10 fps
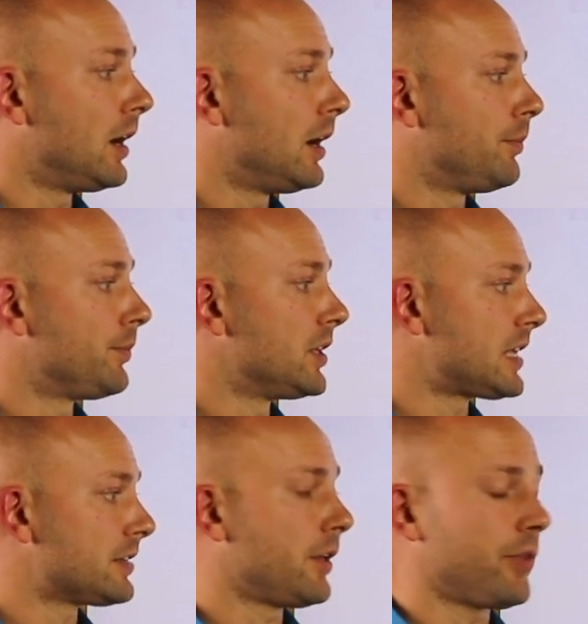um, this
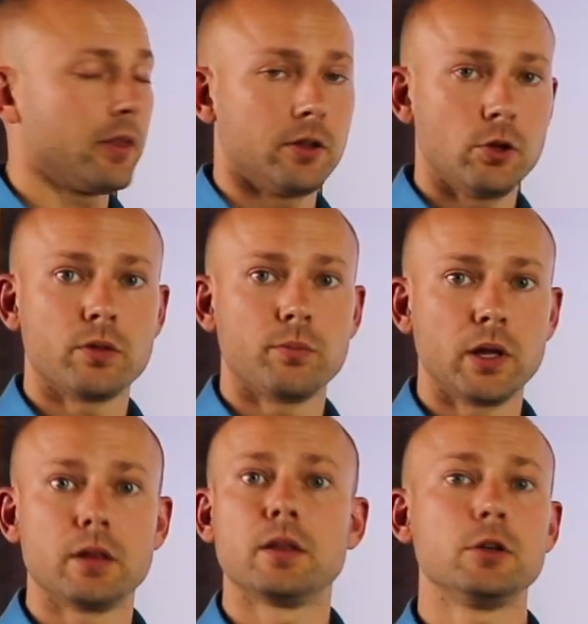has nothing to do with
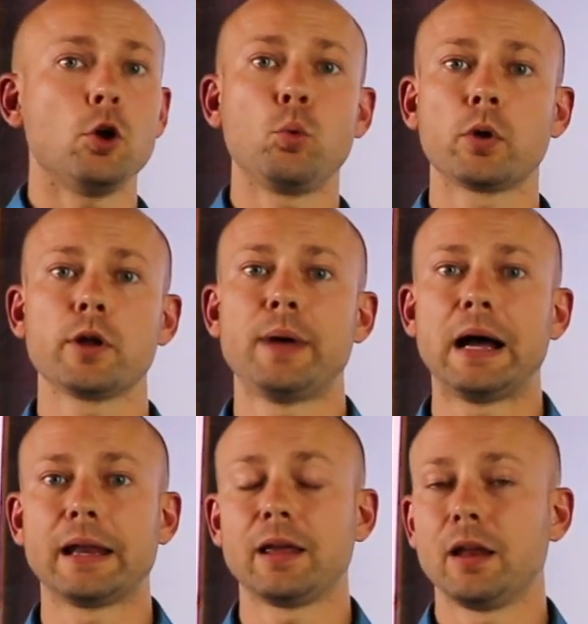me, then don't worry about it.